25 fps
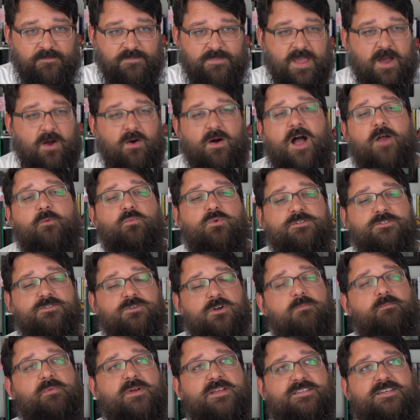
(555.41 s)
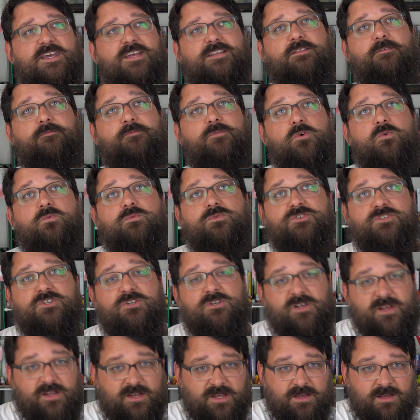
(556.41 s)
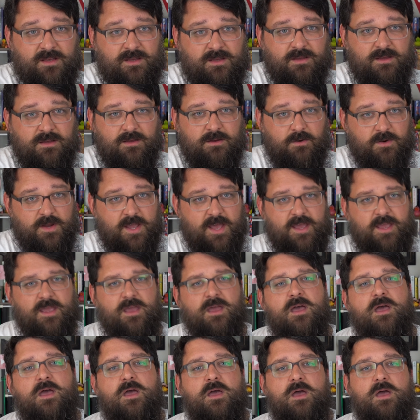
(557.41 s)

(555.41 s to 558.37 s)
Now, I will start by saying the food was good, okay?